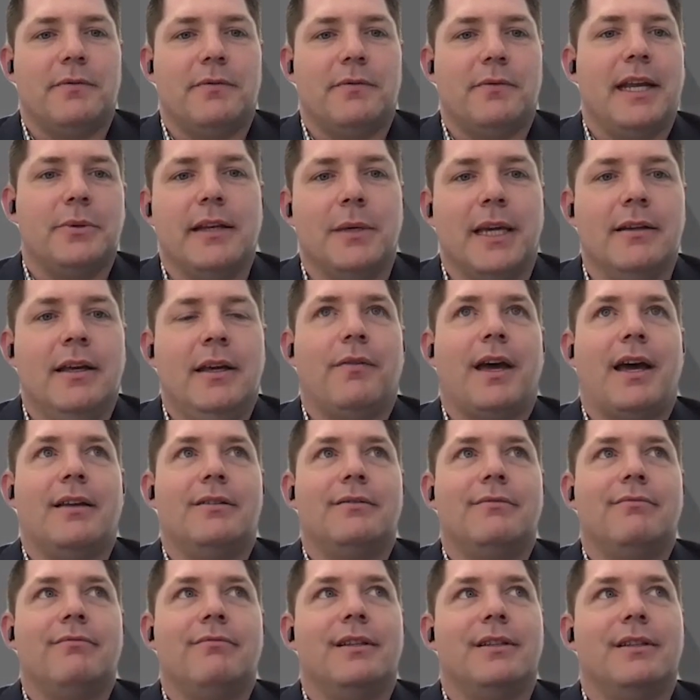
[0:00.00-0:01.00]
We've had
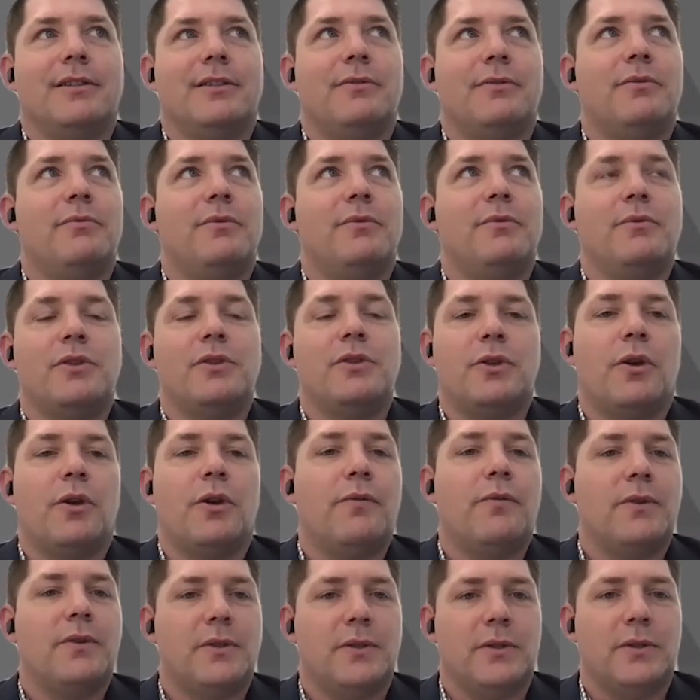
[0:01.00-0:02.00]
this
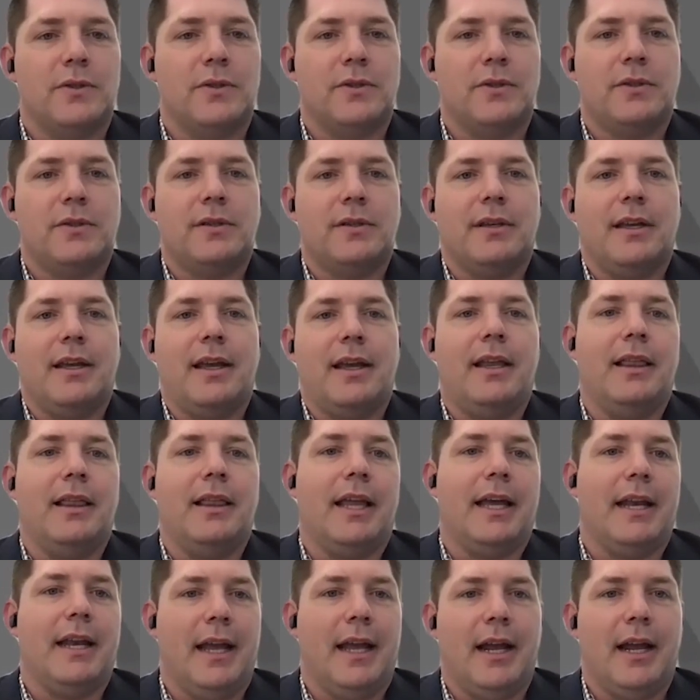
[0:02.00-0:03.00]

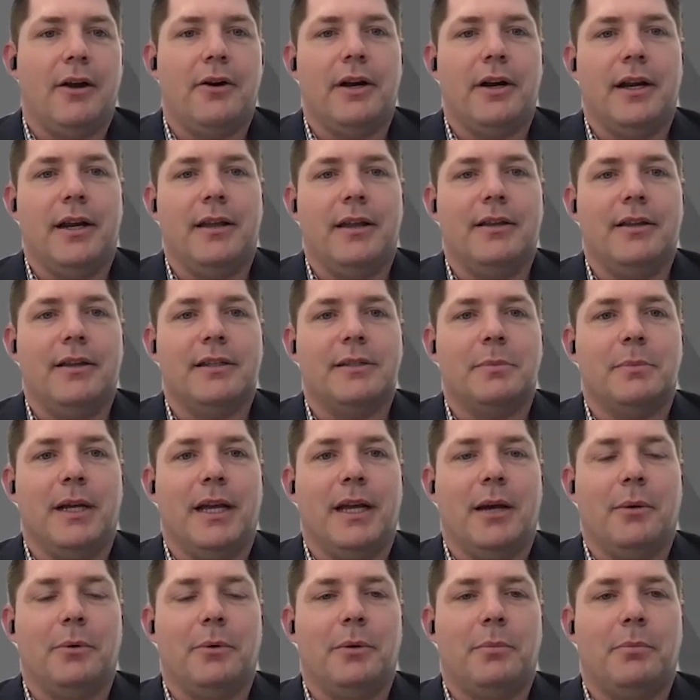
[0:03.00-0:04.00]
services-led area that's
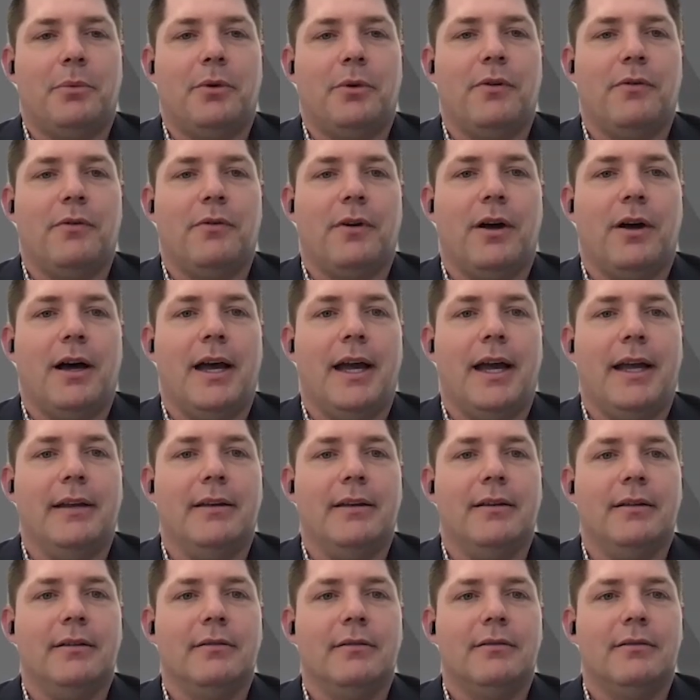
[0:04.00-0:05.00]
being able to provide,